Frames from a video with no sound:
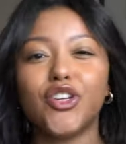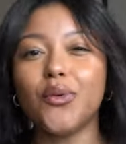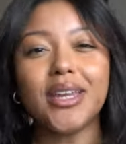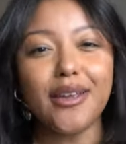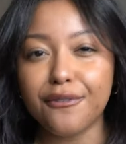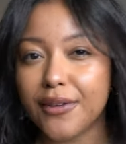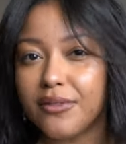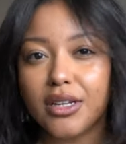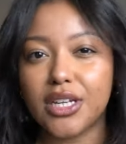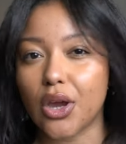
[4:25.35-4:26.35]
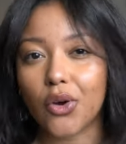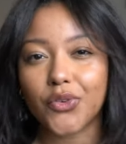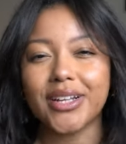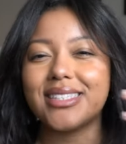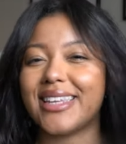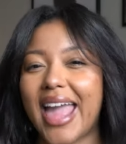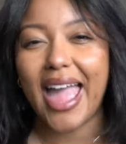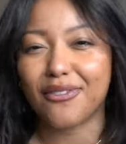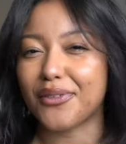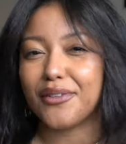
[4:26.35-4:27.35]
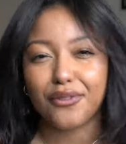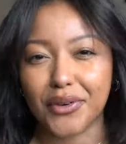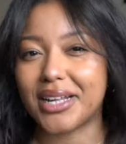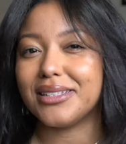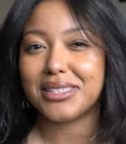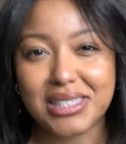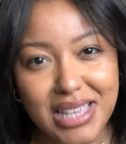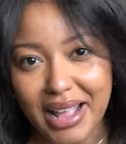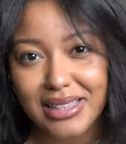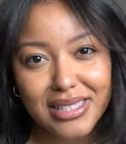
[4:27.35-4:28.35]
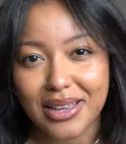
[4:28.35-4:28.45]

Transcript: You don't need 50 deodorants in every freaking scent,